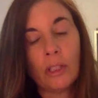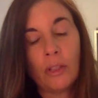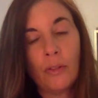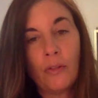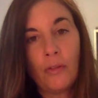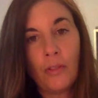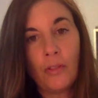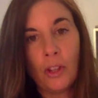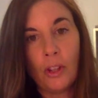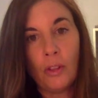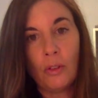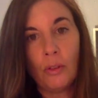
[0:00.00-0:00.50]
to
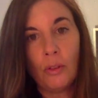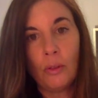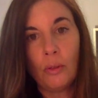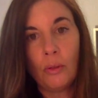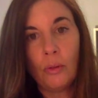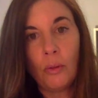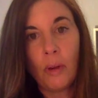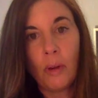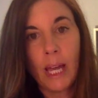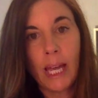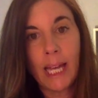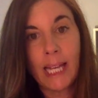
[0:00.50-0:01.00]

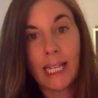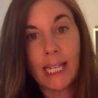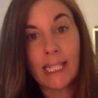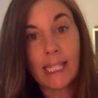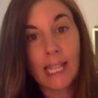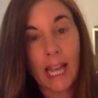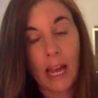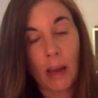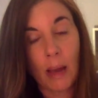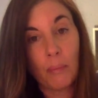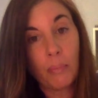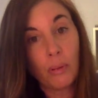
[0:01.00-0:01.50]
view
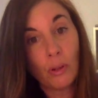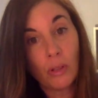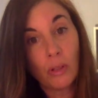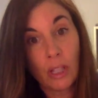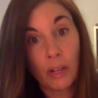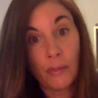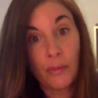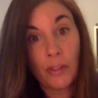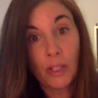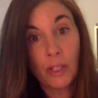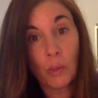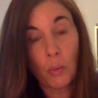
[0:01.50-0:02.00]
examples
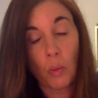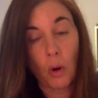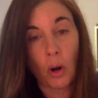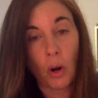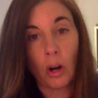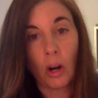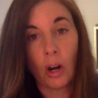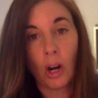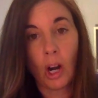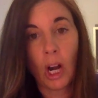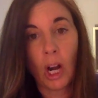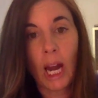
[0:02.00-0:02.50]
of his
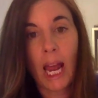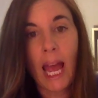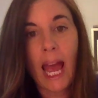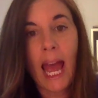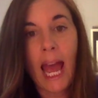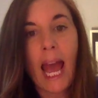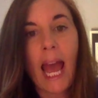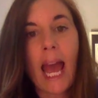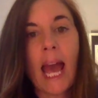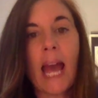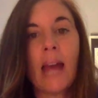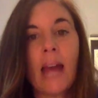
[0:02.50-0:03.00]
work.
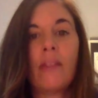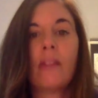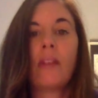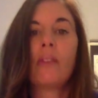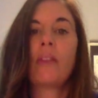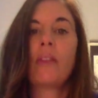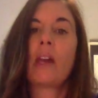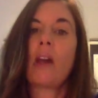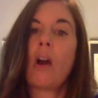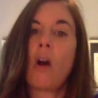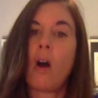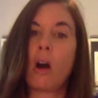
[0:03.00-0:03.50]
And then
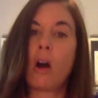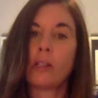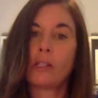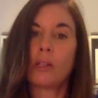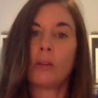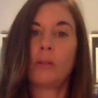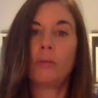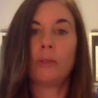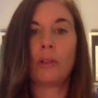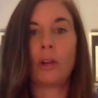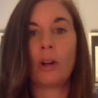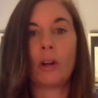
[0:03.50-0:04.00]
they
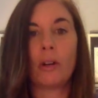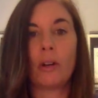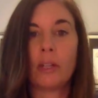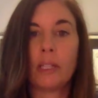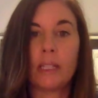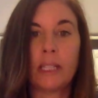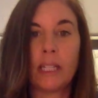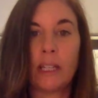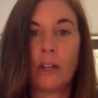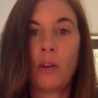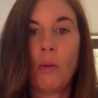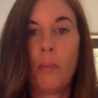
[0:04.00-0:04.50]
also learned
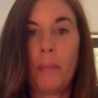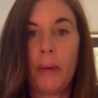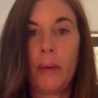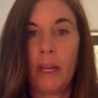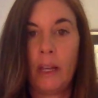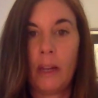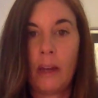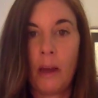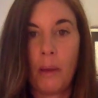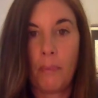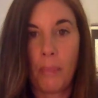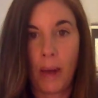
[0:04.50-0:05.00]
a little
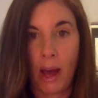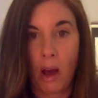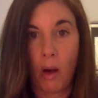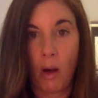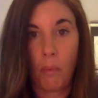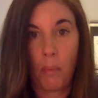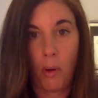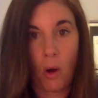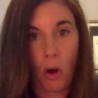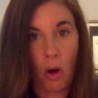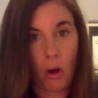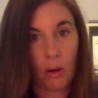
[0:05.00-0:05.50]
bit
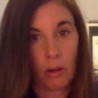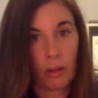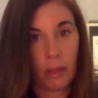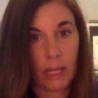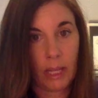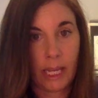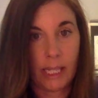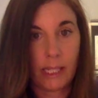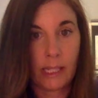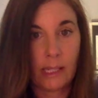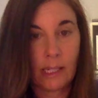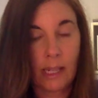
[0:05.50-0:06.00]
about Paul
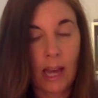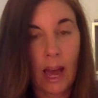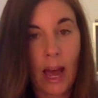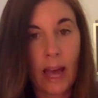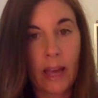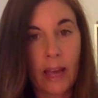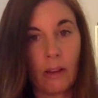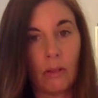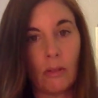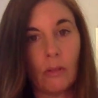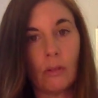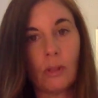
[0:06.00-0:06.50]
Klee's
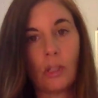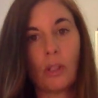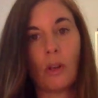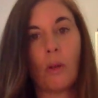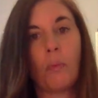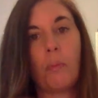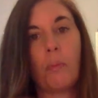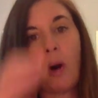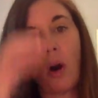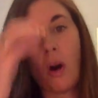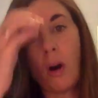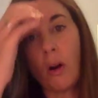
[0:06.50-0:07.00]
style.
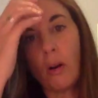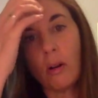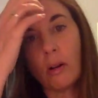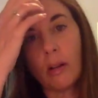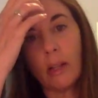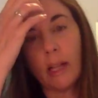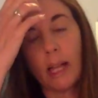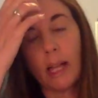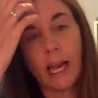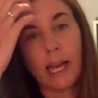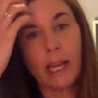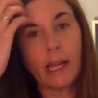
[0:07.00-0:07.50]
So, Paul
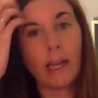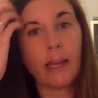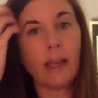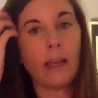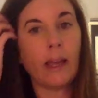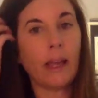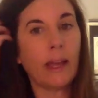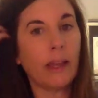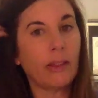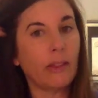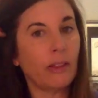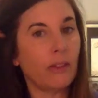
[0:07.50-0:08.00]

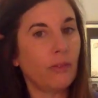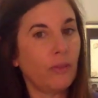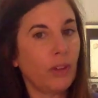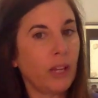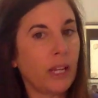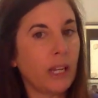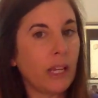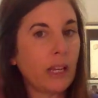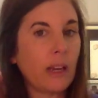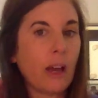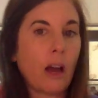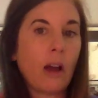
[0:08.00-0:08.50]
Klee in the
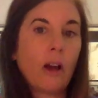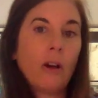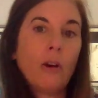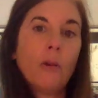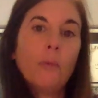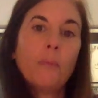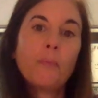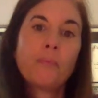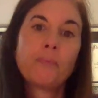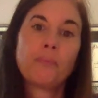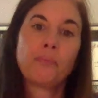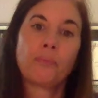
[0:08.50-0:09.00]

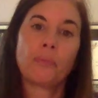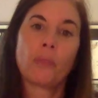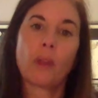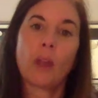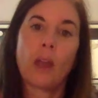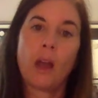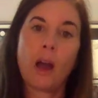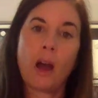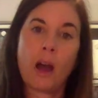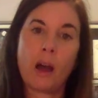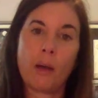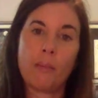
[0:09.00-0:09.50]
video,
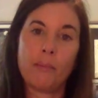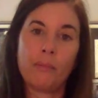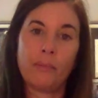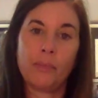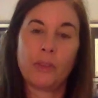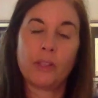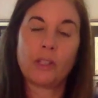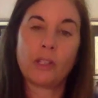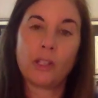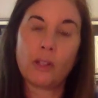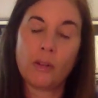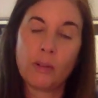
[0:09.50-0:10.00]
um,
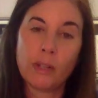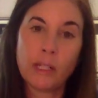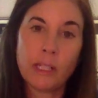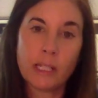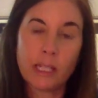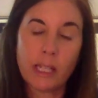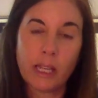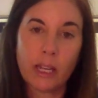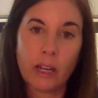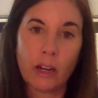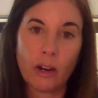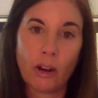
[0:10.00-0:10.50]
the
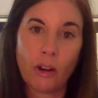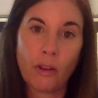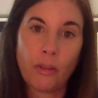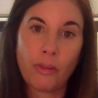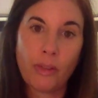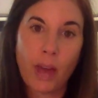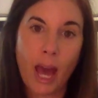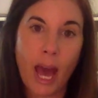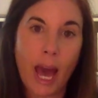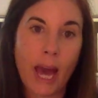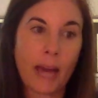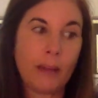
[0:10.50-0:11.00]
students hear
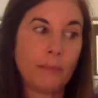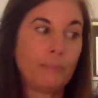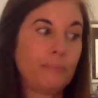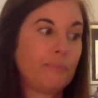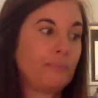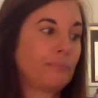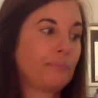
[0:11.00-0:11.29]
that